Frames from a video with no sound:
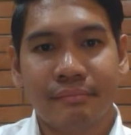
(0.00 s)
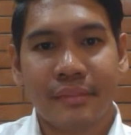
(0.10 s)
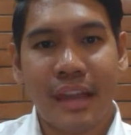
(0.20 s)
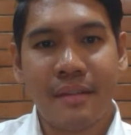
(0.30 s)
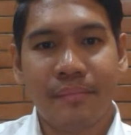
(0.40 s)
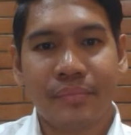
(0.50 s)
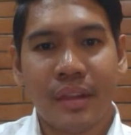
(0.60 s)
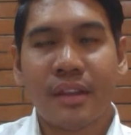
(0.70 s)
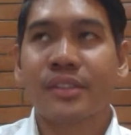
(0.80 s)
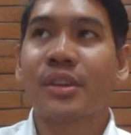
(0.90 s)
Okay.
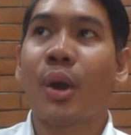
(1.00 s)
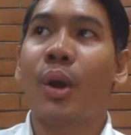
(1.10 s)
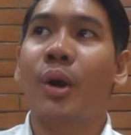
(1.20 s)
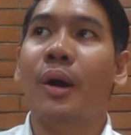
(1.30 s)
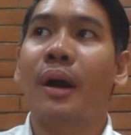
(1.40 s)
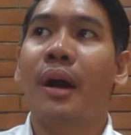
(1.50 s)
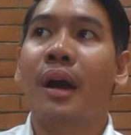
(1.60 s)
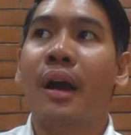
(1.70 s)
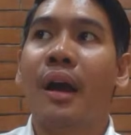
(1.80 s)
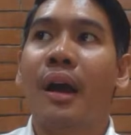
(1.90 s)
So
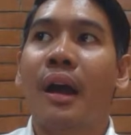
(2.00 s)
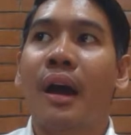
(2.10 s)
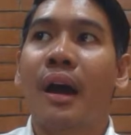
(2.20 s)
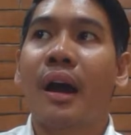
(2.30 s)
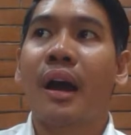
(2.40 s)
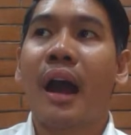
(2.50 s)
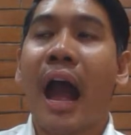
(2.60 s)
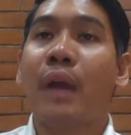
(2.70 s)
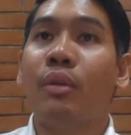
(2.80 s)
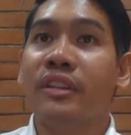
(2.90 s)

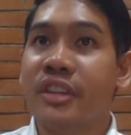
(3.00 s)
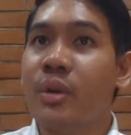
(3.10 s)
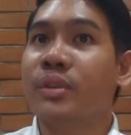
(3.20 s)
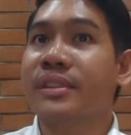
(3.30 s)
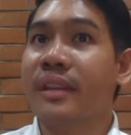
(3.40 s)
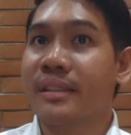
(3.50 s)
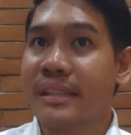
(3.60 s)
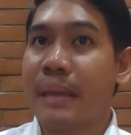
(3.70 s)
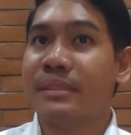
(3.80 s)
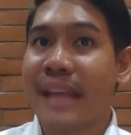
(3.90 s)
I will use that
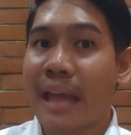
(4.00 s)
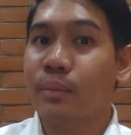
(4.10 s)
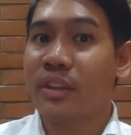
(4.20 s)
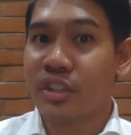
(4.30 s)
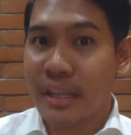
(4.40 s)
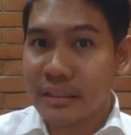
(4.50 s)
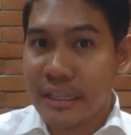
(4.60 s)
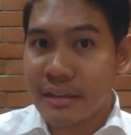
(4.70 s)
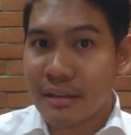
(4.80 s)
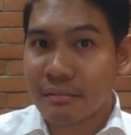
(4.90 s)
same sandwich
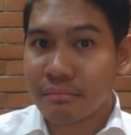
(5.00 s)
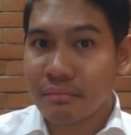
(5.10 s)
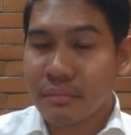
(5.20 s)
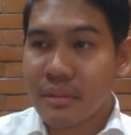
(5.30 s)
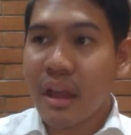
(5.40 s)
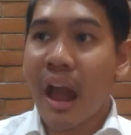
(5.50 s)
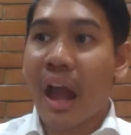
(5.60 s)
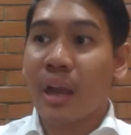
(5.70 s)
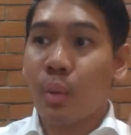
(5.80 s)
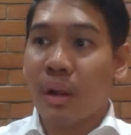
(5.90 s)
technique.
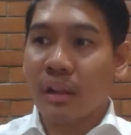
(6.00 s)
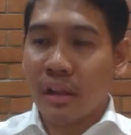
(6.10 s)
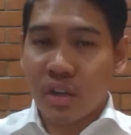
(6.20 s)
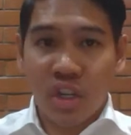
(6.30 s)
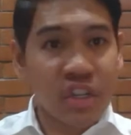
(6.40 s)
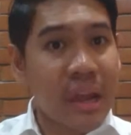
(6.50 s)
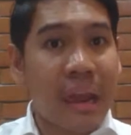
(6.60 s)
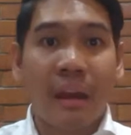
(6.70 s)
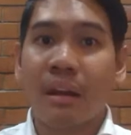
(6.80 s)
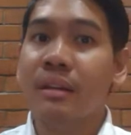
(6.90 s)
I will
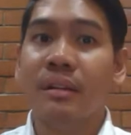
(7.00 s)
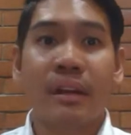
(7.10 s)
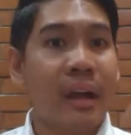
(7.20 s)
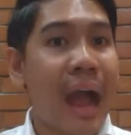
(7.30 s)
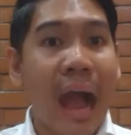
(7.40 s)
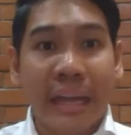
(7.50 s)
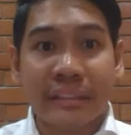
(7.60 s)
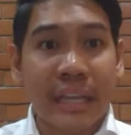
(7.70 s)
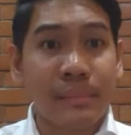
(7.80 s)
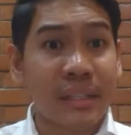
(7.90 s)
share
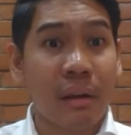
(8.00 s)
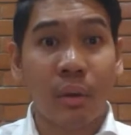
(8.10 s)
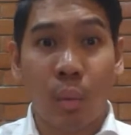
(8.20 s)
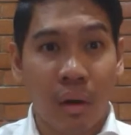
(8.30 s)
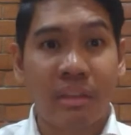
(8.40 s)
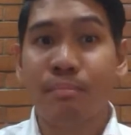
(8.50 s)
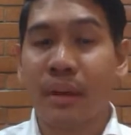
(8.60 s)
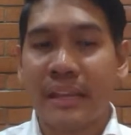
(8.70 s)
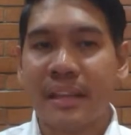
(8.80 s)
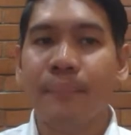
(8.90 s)
items that are worth
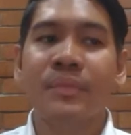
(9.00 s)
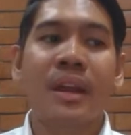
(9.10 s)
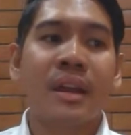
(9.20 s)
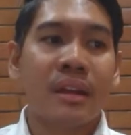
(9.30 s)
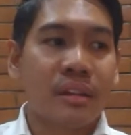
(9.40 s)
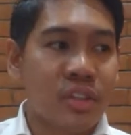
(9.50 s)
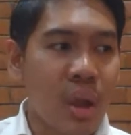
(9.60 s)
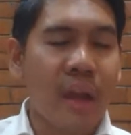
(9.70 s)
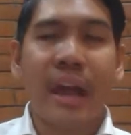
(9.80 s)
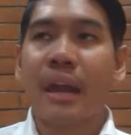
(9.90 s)
praising.
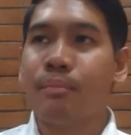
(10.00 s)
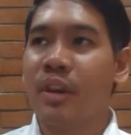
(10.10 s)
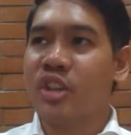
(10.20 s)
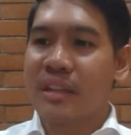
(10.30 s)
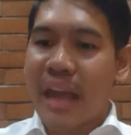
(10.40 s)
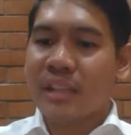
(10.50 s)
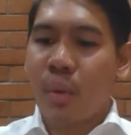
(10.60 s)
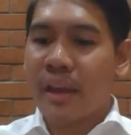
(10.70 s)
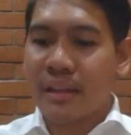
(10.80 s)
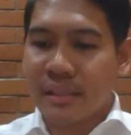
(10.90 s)
John, I appreciate X,
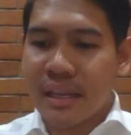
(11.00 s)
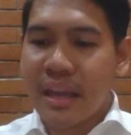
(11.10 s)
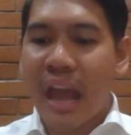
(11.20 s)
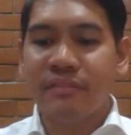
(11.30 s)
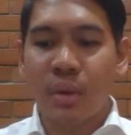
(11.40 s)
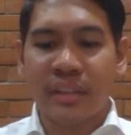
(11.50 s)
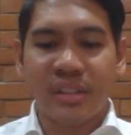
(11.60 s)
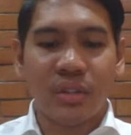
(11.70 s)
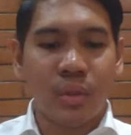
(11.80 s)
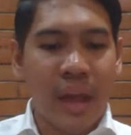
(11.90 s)
Y, and Z. I've noticed you
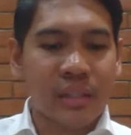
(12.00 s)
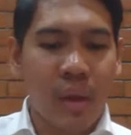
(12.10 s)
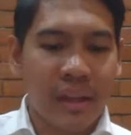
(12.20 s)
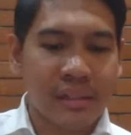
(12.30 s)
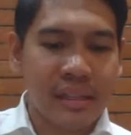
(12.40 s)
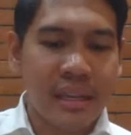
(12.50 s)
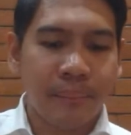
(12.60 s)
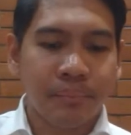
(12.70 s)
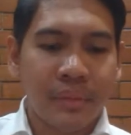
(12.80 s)
do X, Y, and Z.